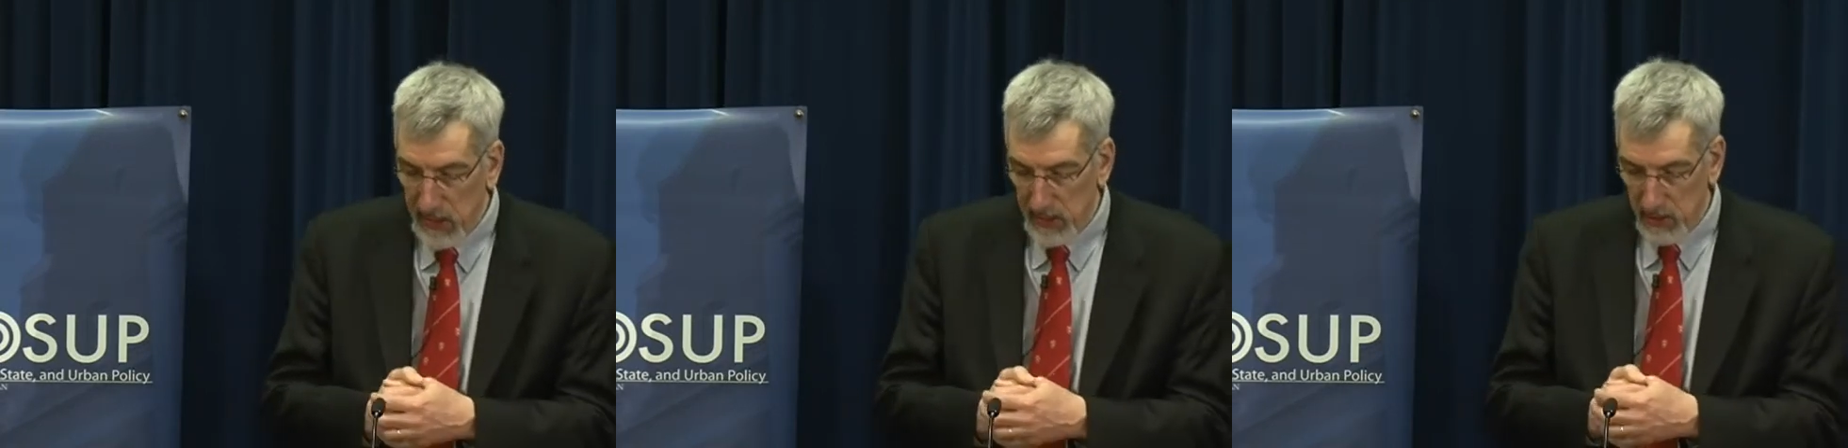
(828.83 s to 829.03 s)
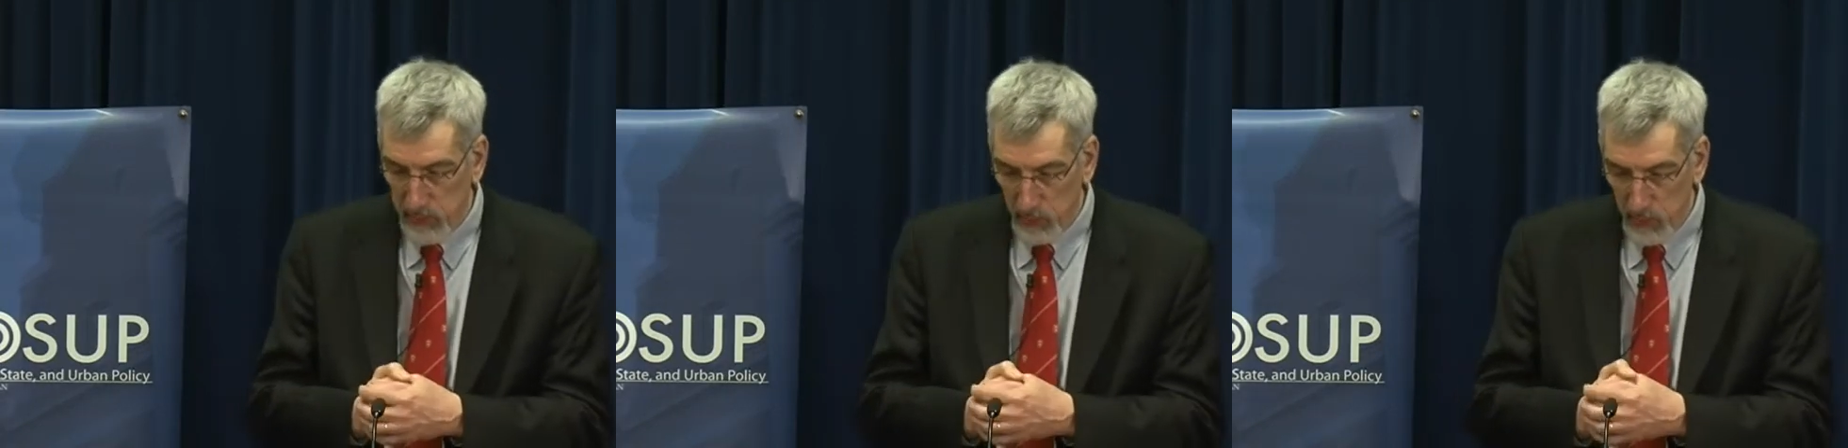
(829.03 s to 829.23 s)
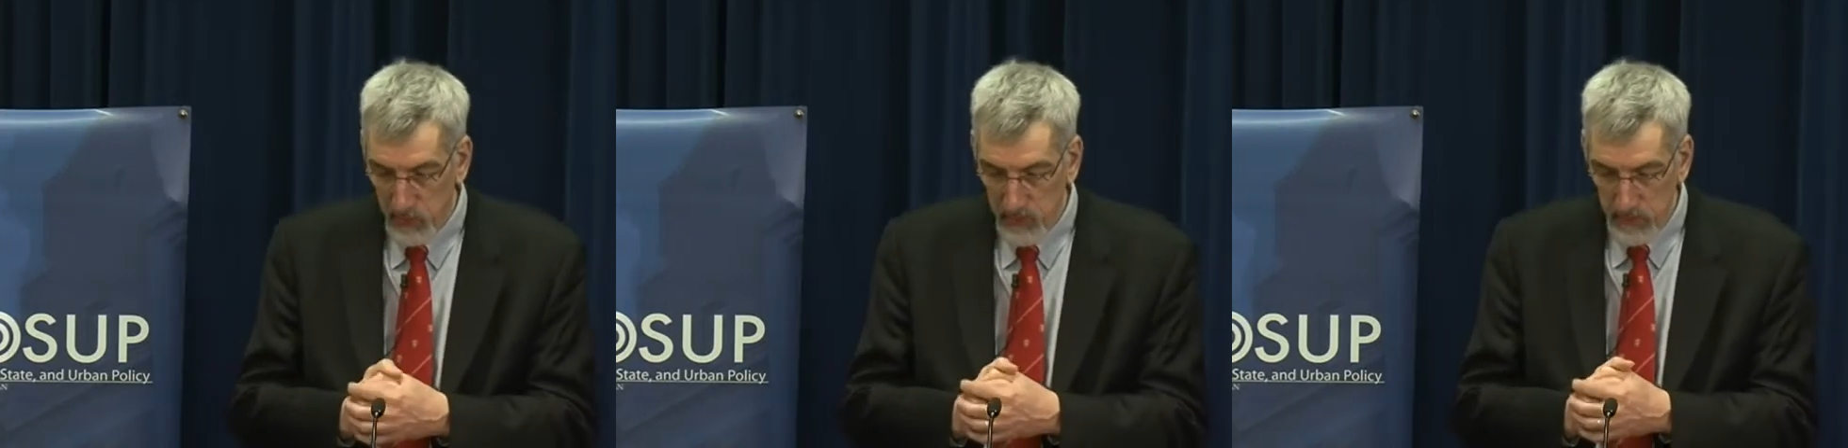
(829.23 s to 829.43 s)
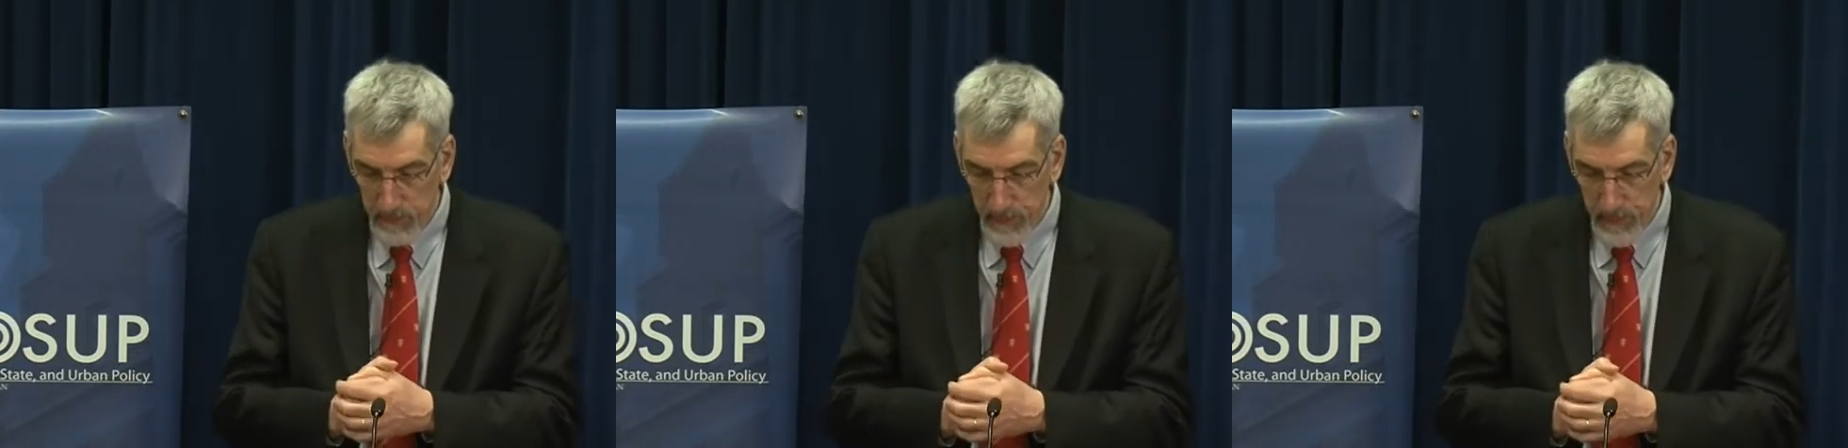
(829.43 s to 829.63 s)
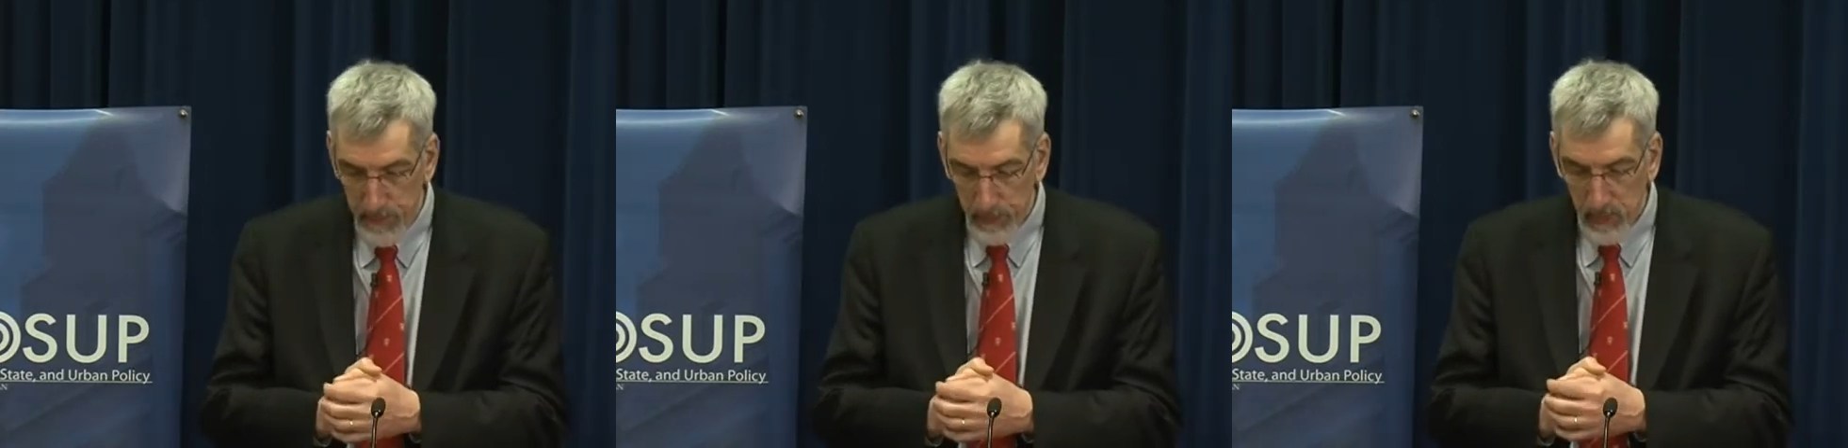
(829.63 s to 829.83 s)
experts.
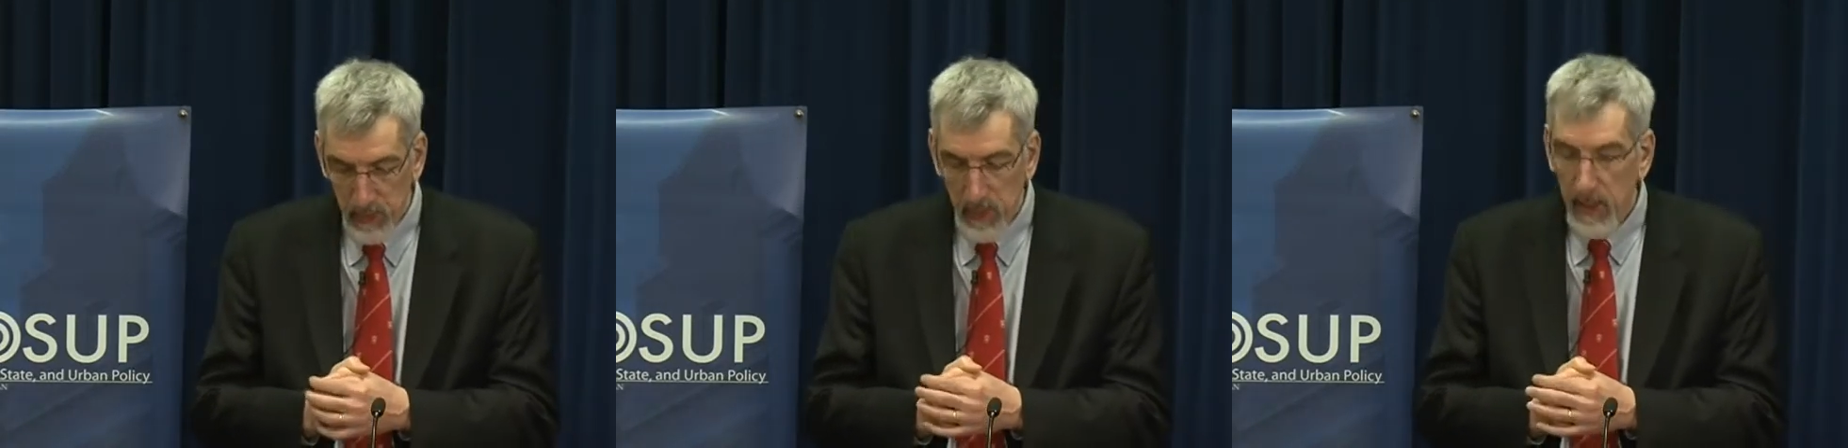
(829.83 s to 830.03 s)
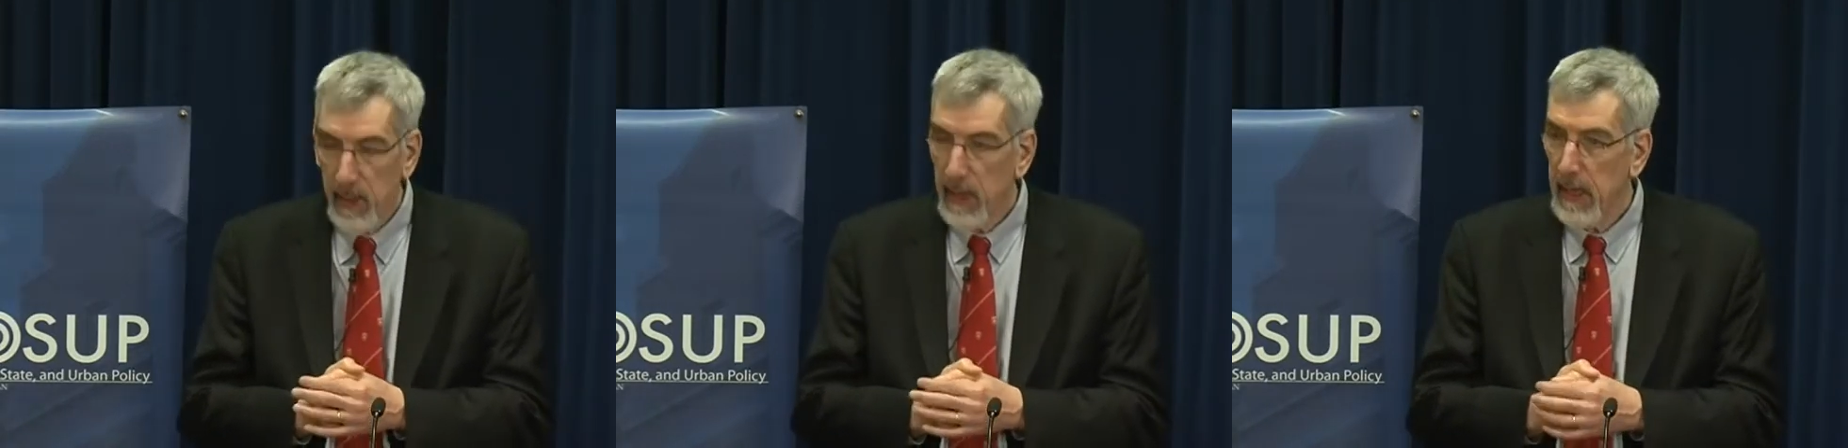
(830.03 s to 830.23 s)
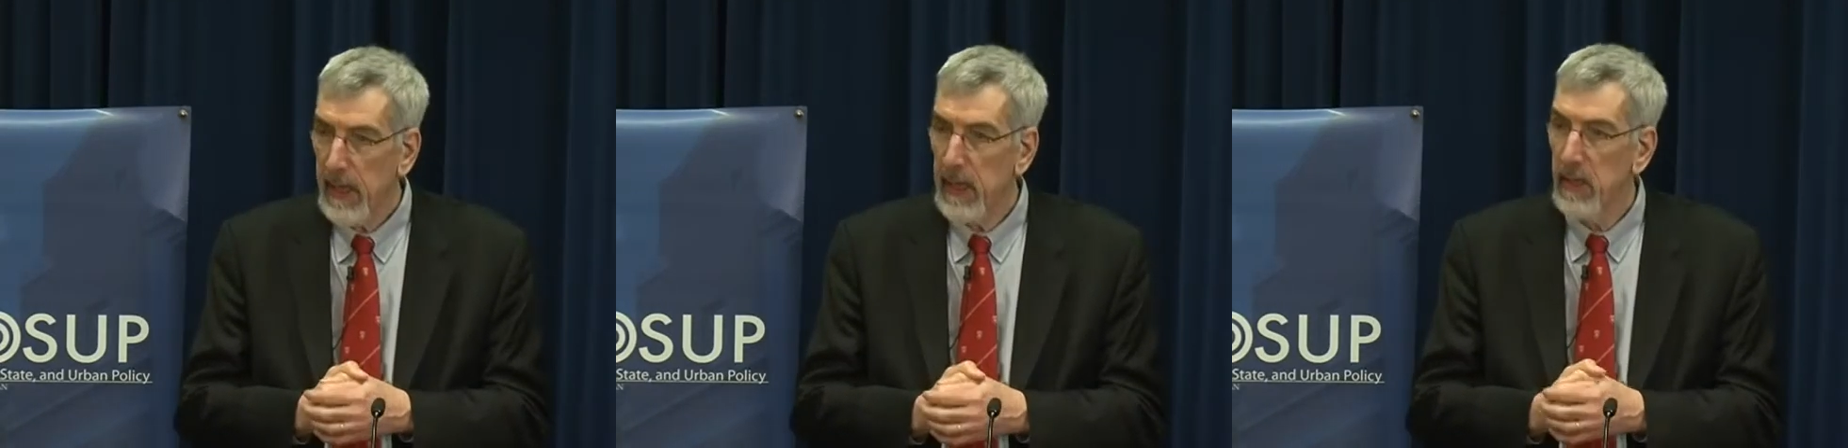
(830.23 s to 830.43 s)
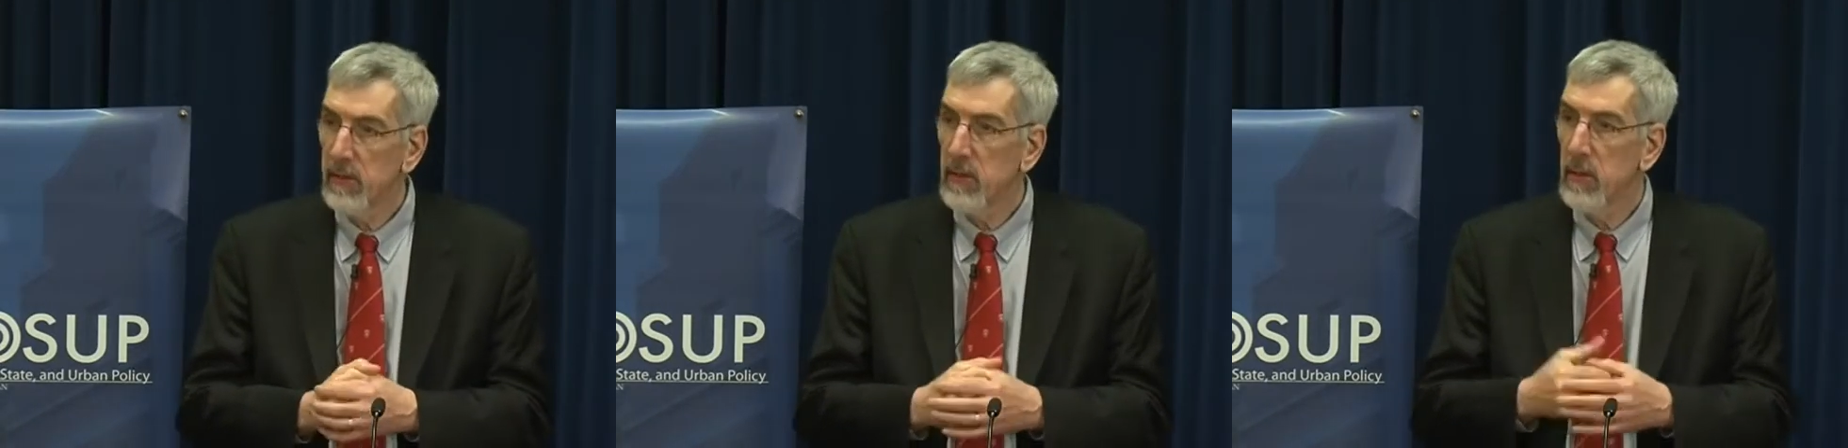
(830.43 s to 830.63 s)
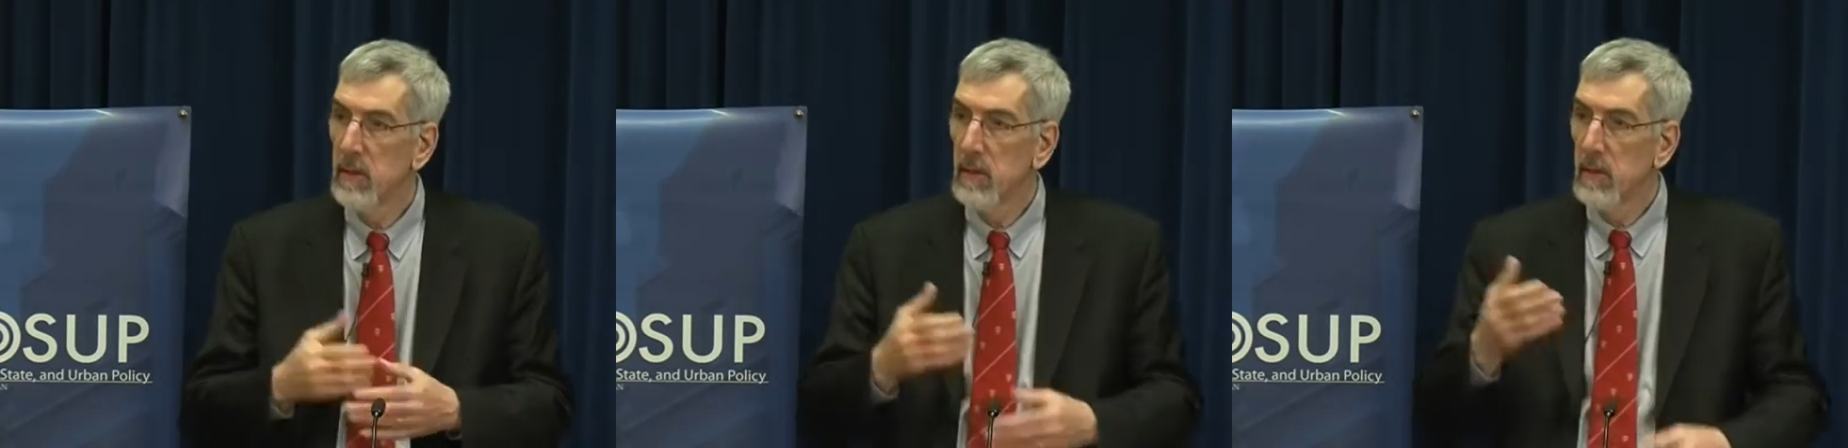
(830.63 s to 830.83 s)
And